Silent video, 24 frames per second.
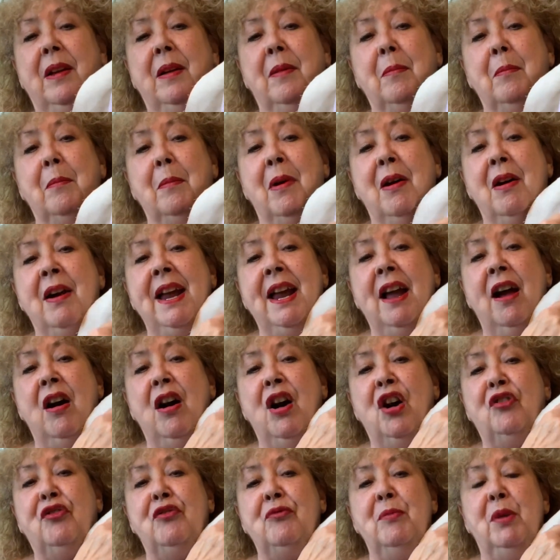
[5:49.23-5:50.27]
My
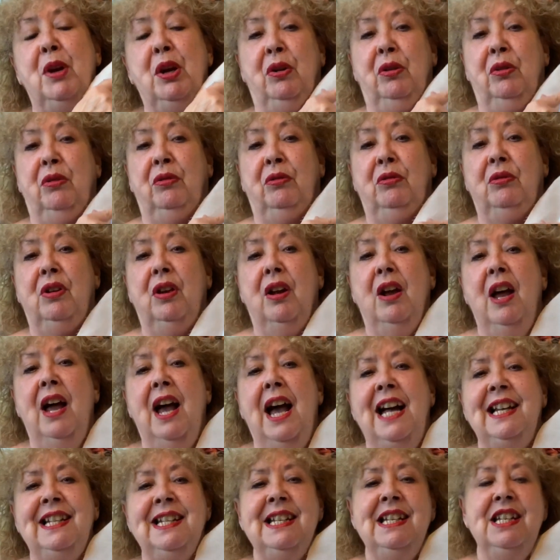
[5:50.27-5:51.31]
half moon,
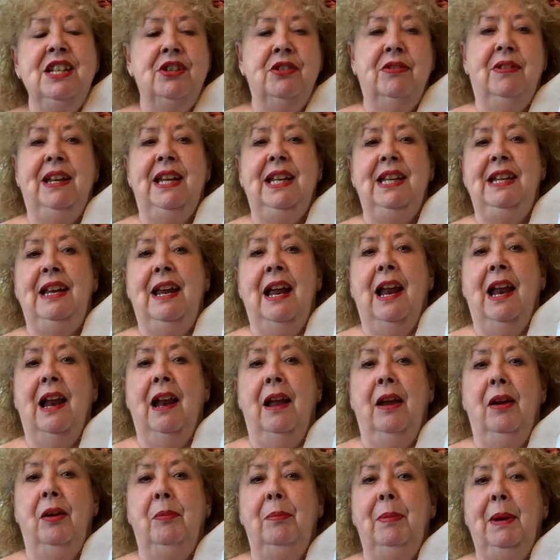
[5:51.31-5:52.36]
I didn't do it in
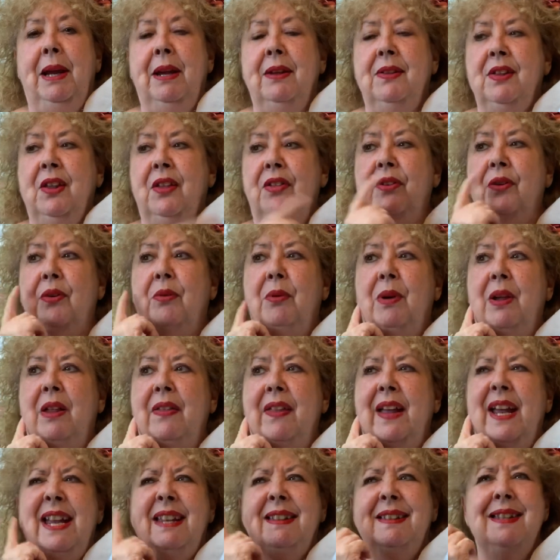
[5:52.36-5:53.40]
yellow because I thought, well,
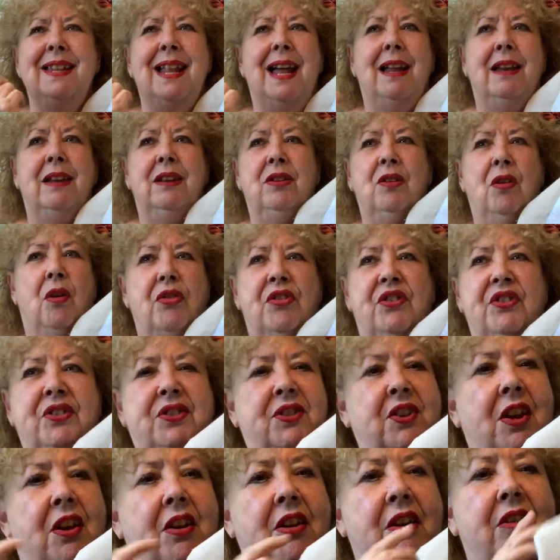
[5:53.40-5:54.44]
that not the
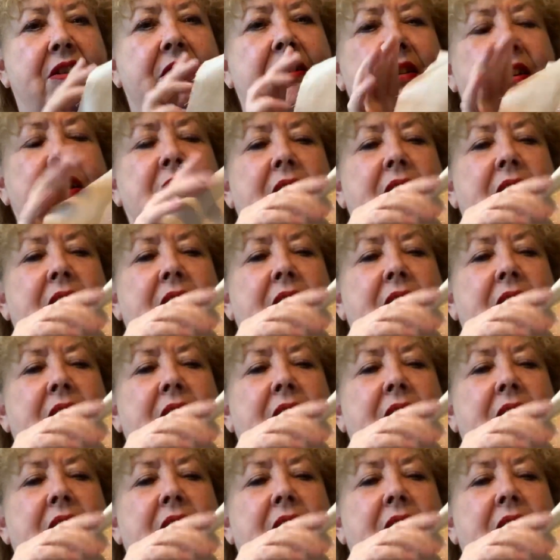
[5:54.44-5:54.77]
sun.